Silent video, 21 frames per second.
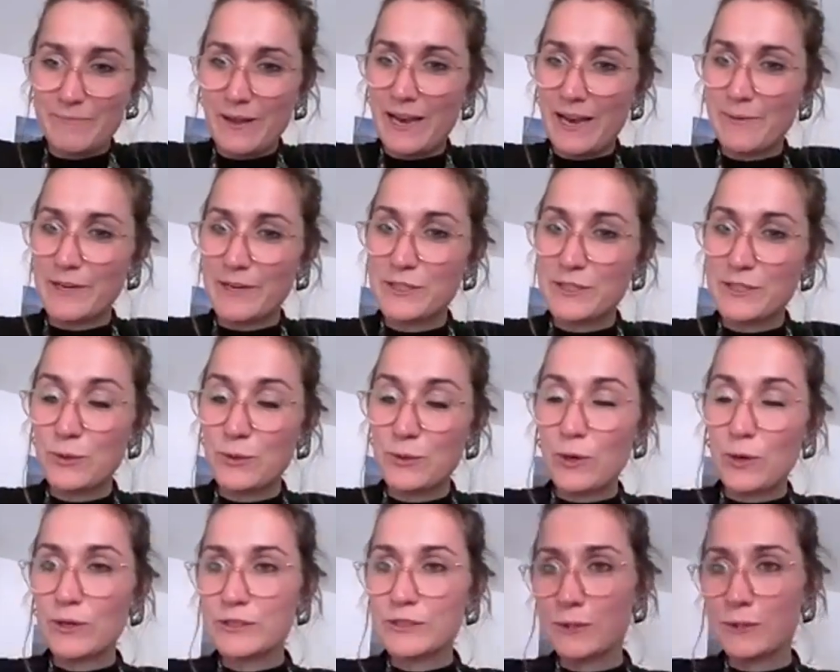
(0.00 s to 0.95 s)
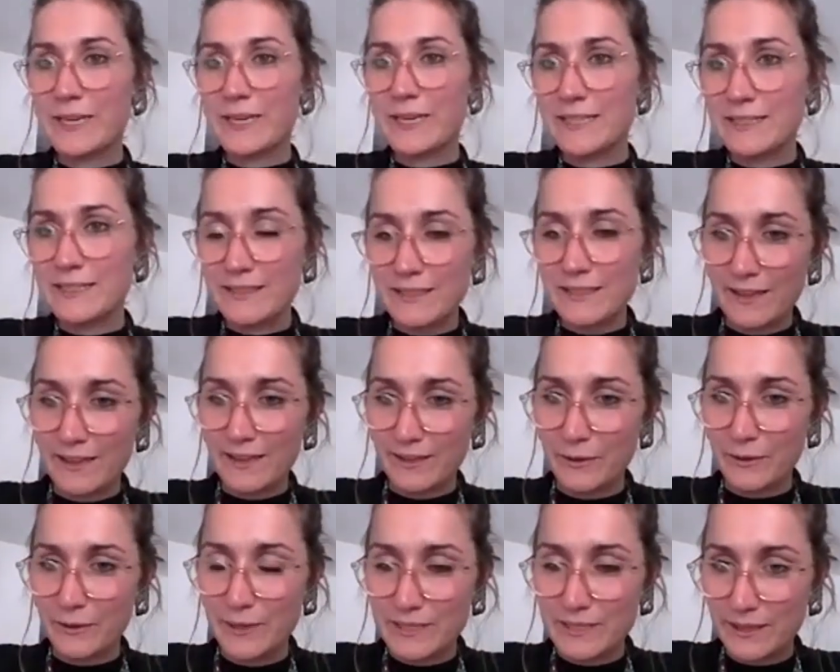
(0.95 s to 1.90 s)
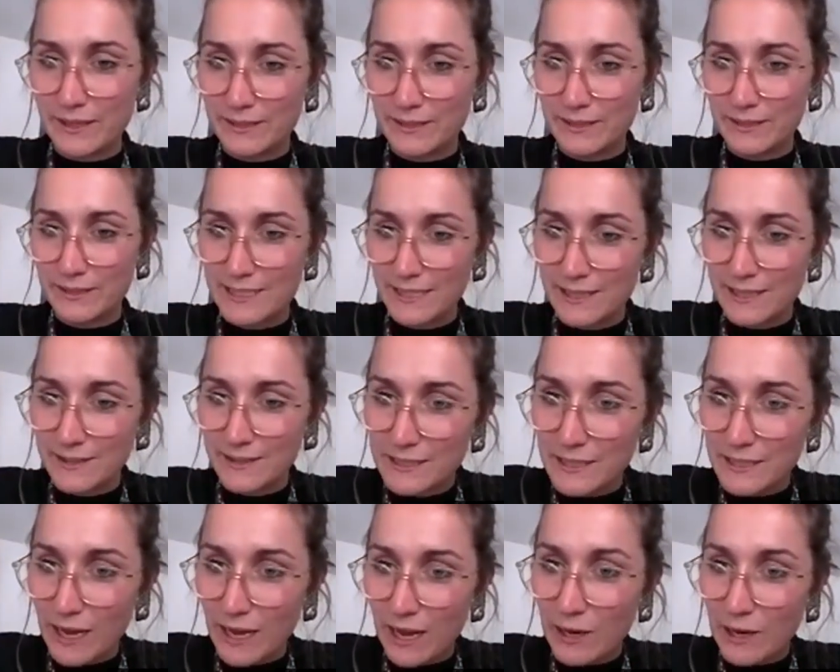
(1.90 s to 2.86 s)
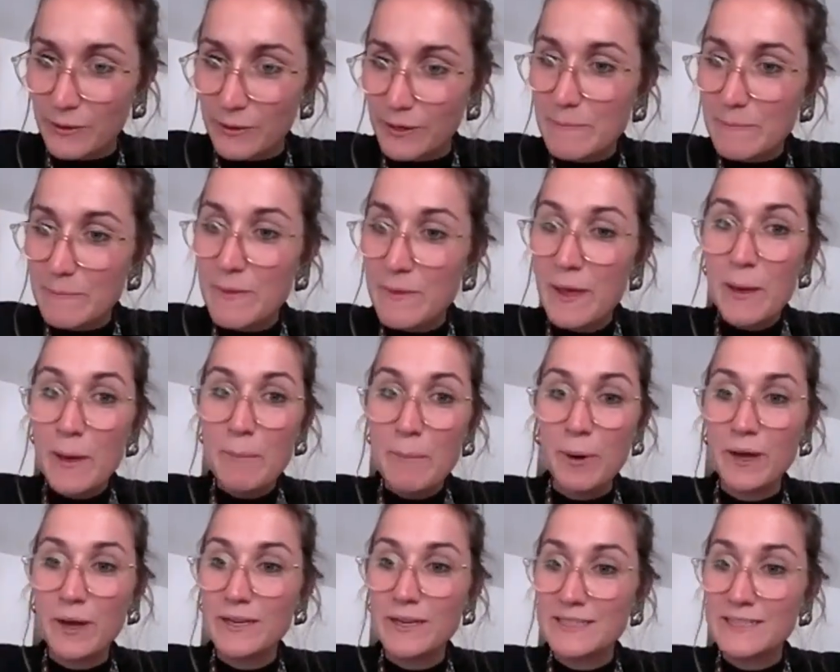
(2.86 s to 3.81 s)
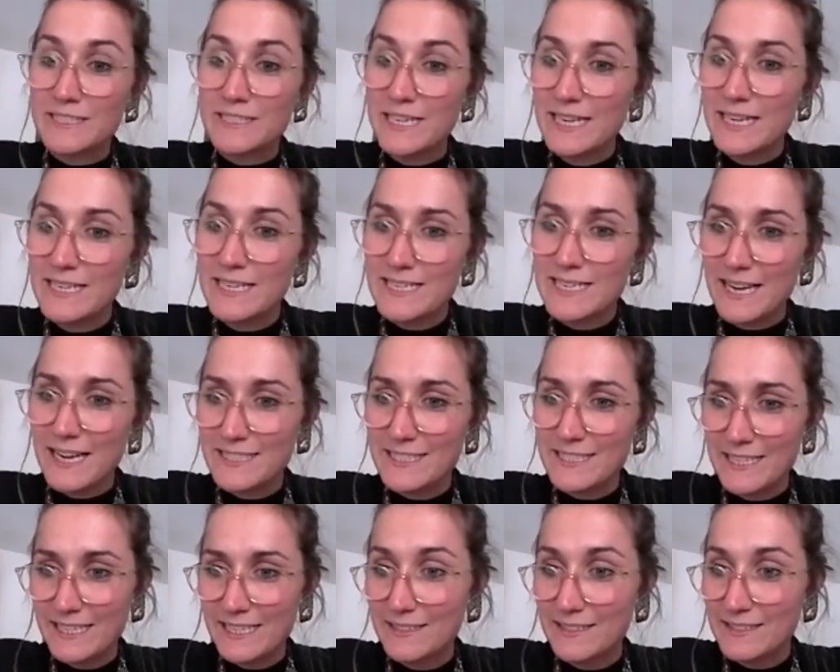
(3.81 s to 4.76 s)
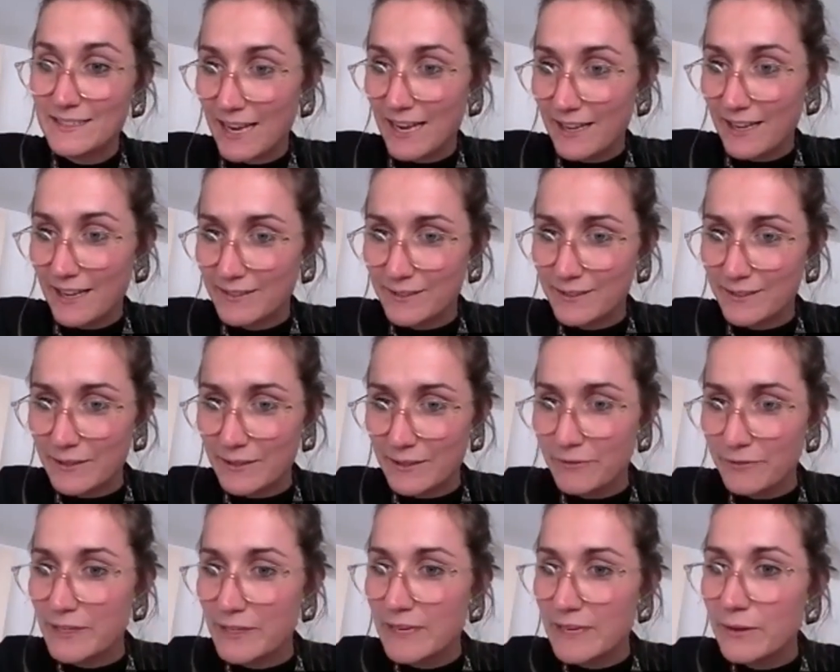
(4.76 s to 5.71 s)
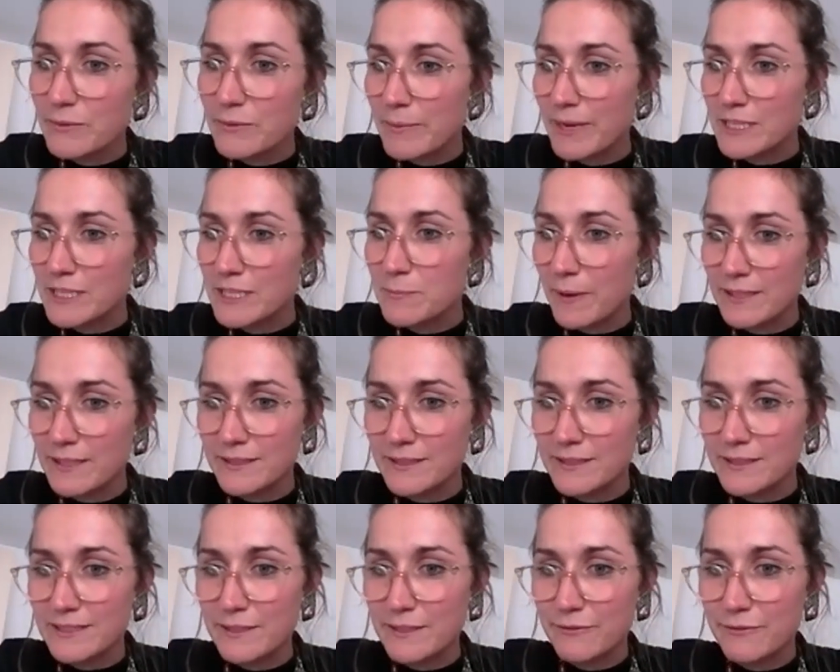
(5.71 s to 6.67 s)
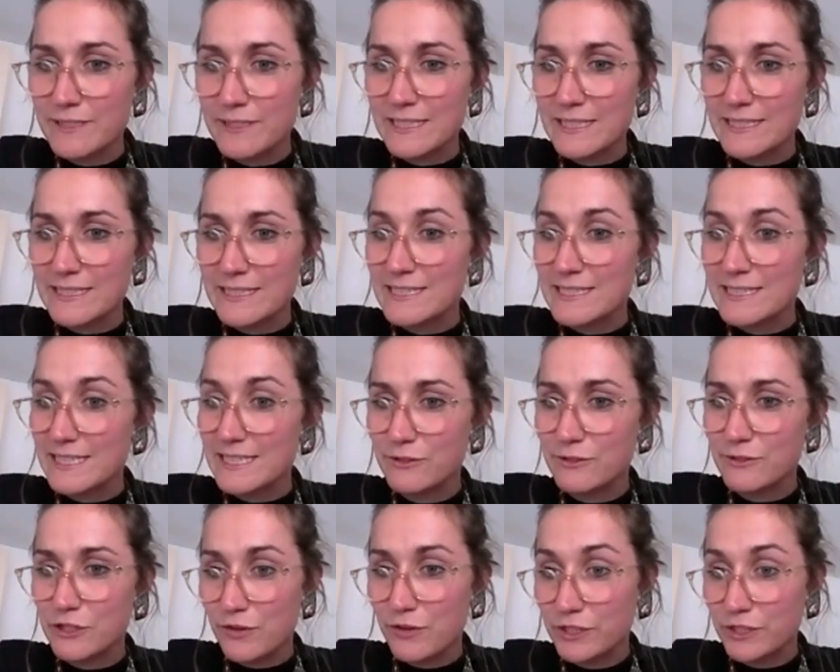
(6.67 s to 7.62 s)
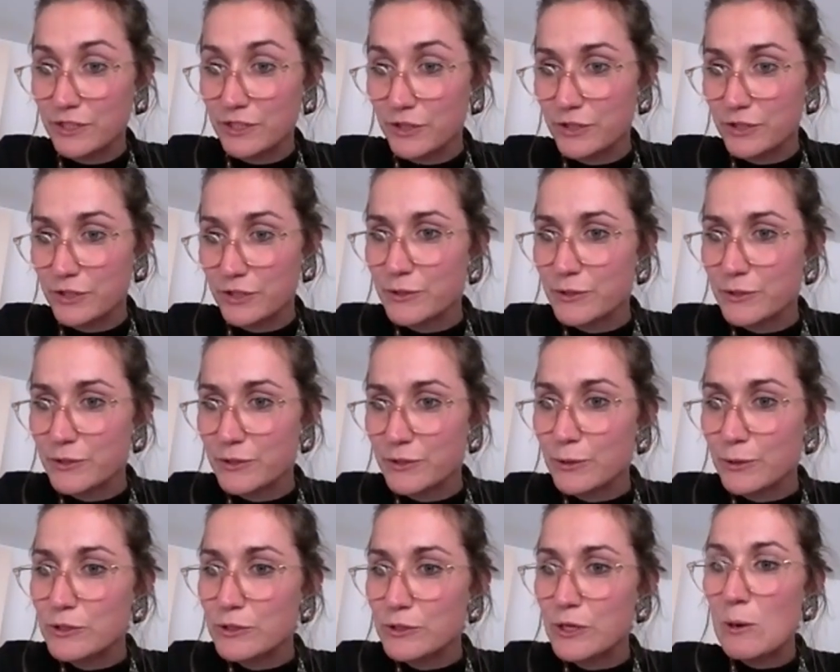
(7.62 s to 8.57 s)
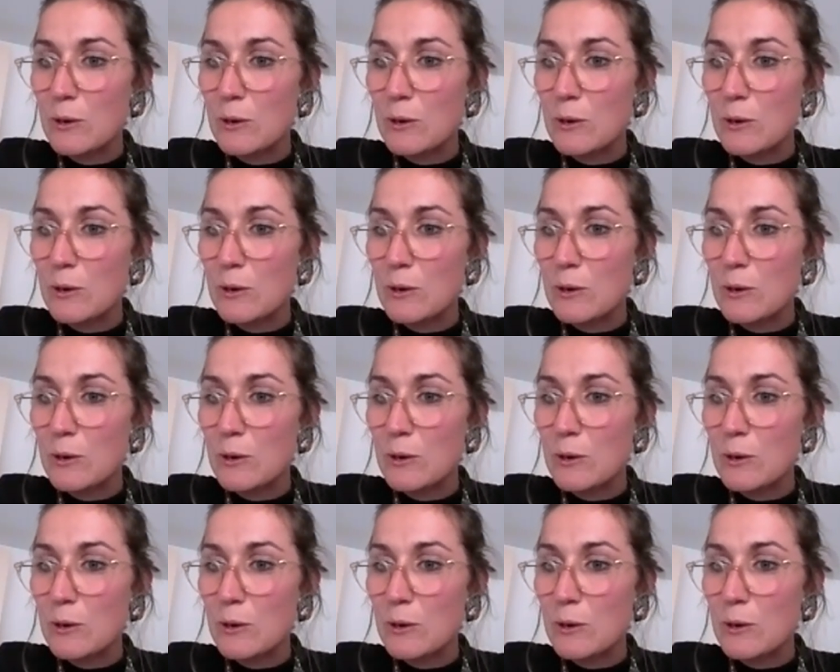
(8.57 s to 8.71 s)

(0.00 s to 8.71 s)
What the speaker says: elaborate too long so we can quit exactly on the hour. But Jay is asking Seth if he could maybe expand on the different incentive structures of those